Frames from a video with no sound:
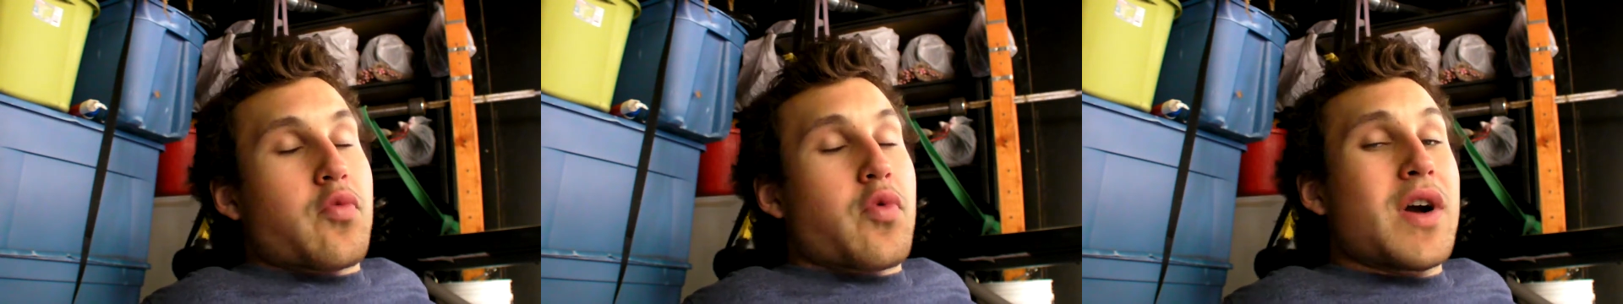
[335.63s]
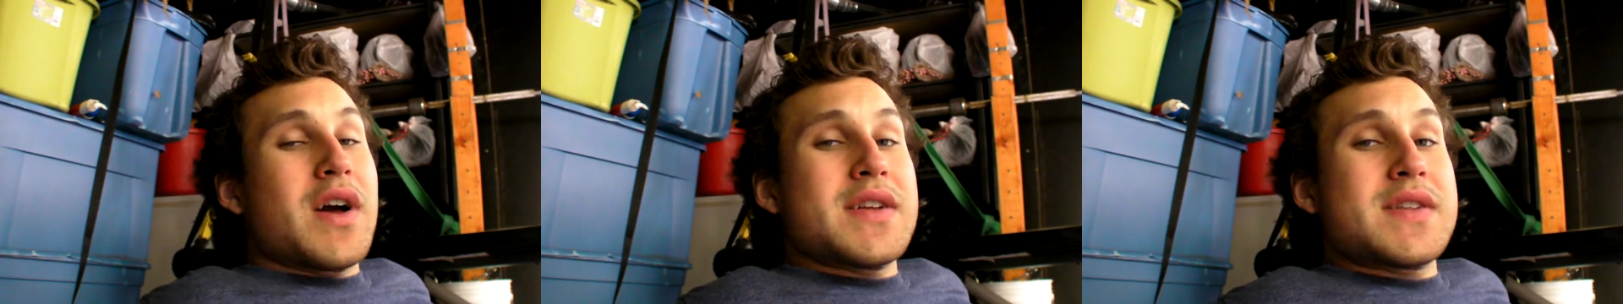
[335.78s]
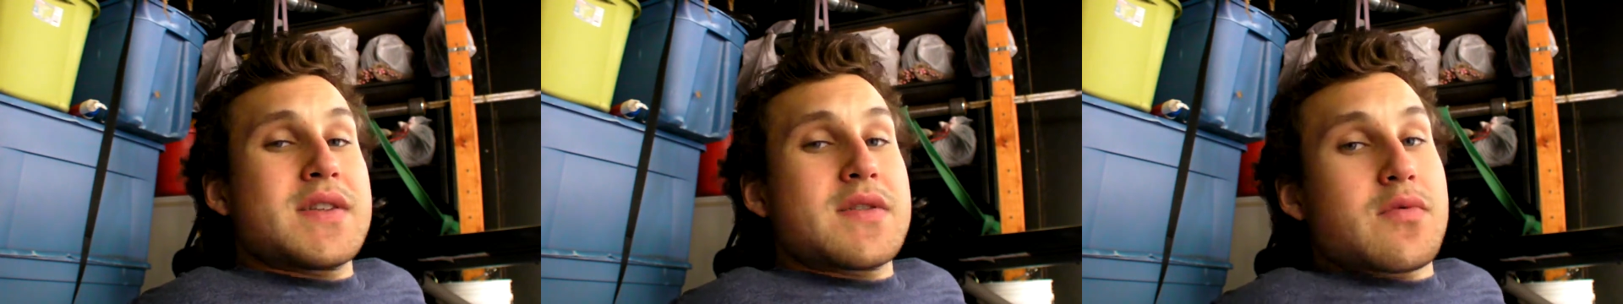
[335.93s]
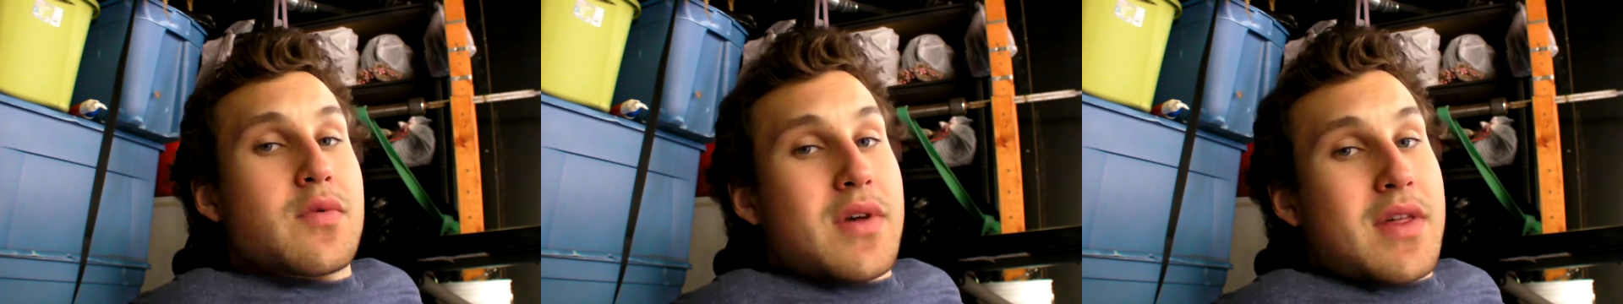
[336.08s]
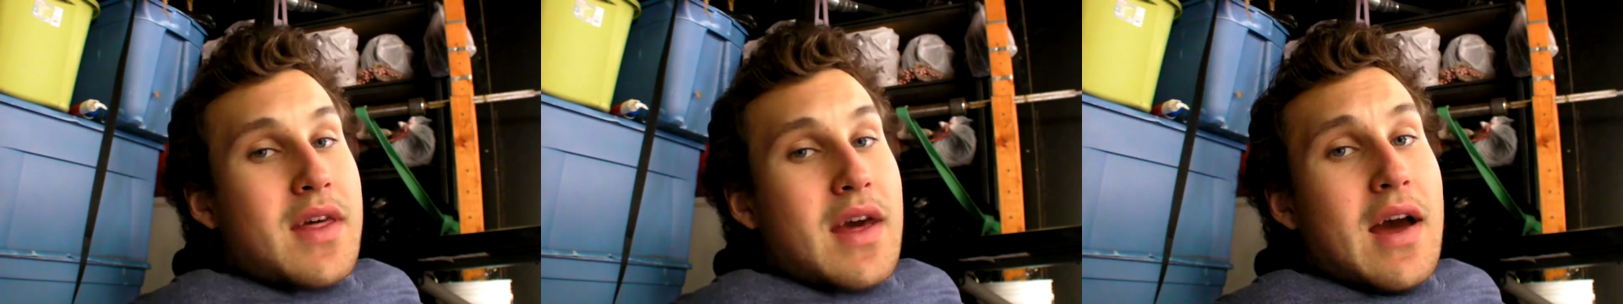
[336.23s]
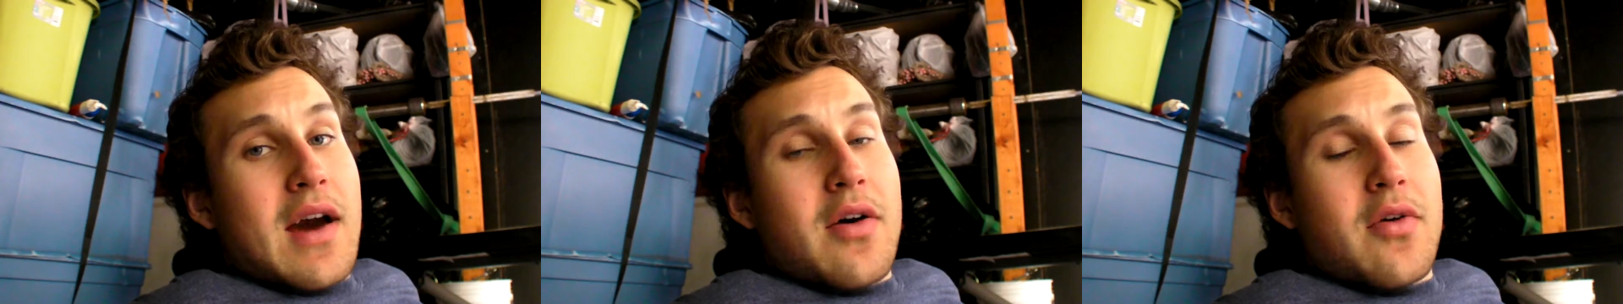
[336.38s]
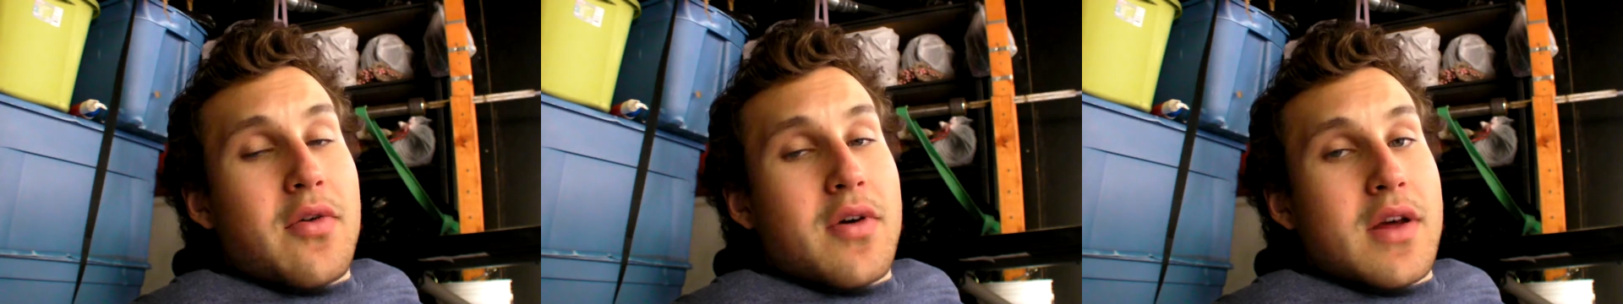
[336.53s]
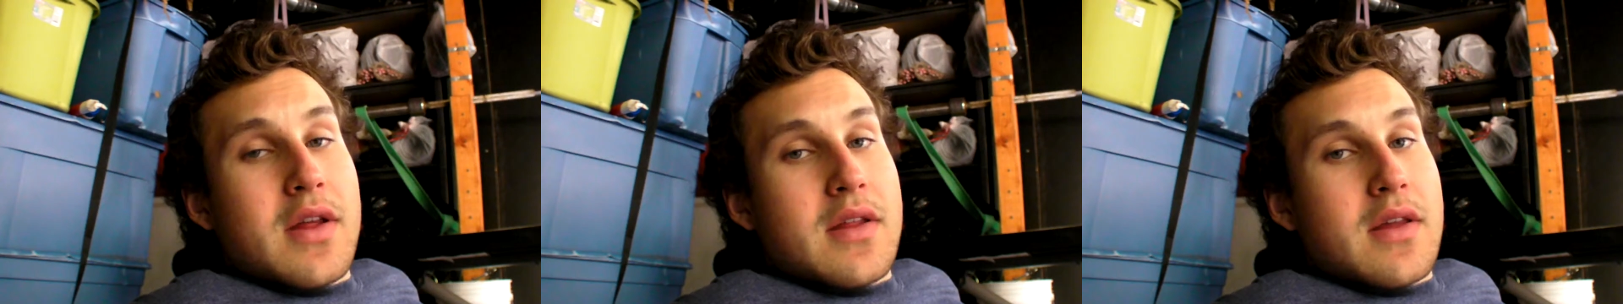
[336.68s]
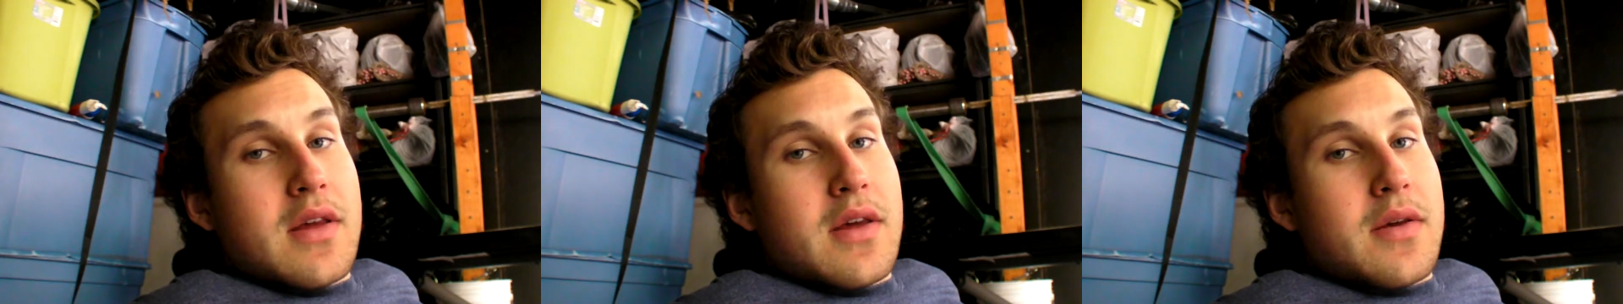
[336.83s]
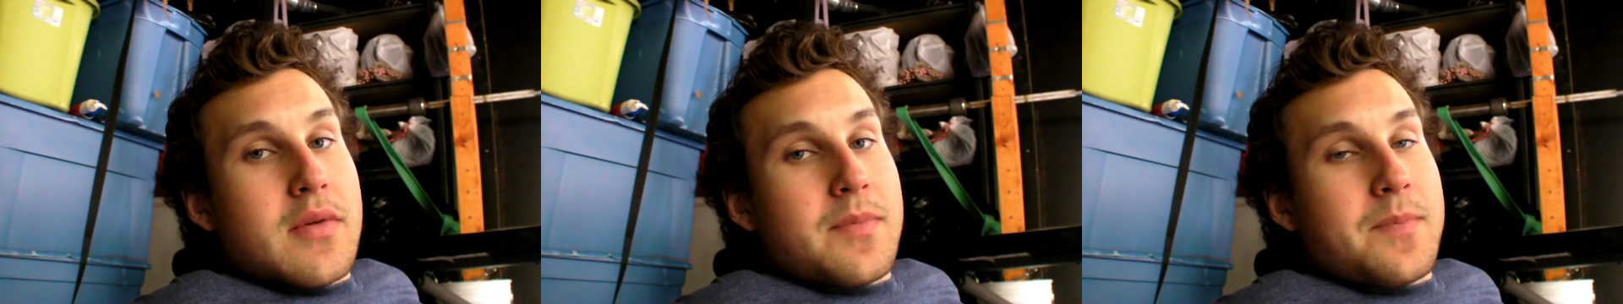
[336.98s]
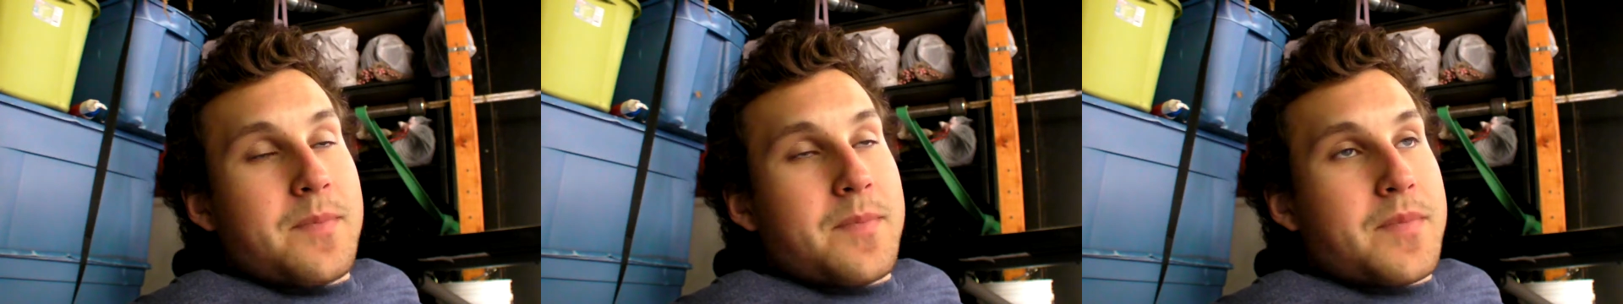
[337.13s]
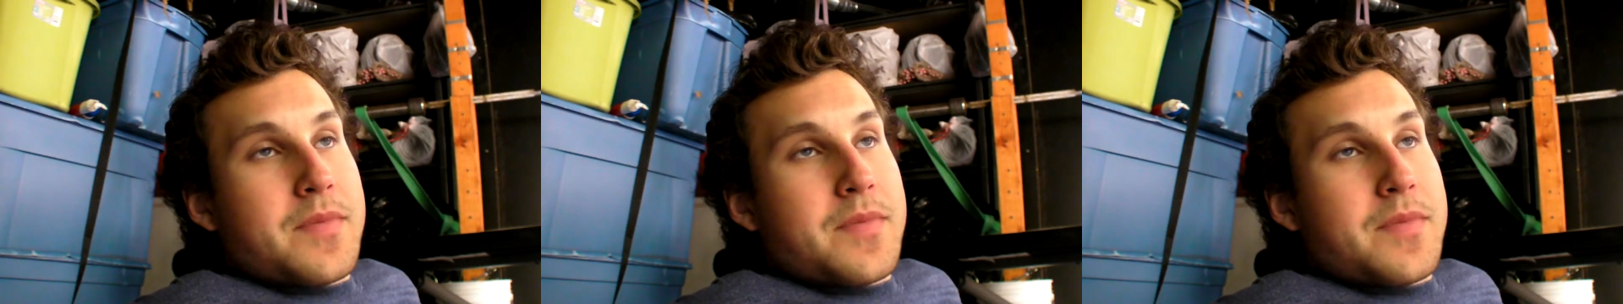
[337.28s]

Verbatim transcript: rest without any